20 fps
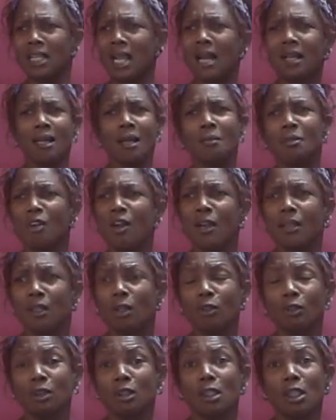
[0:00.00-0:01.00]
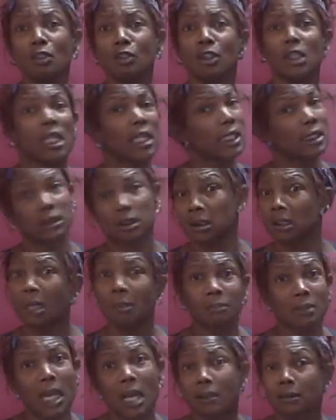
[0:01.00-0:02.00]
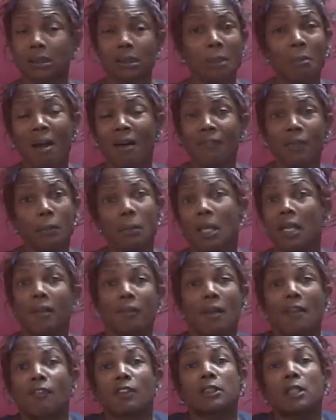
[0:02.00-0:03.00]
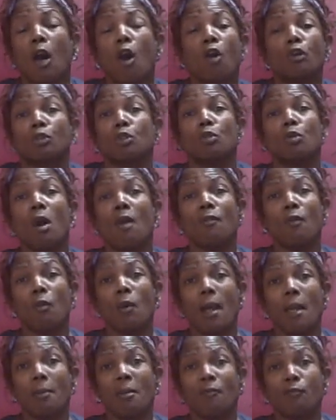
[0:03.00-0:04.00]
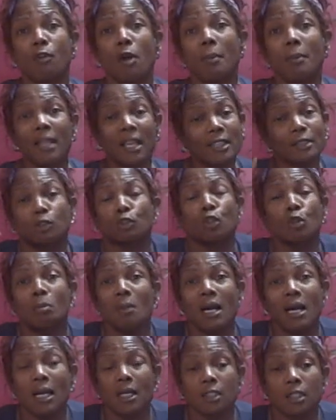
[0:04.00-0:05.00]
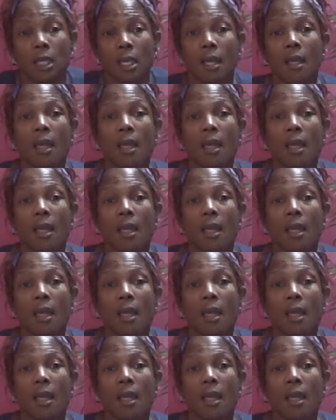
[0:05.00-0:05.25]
How come you ain't using your shit? Because sometimes some of it, if it's too overwhelming for me, it's too much.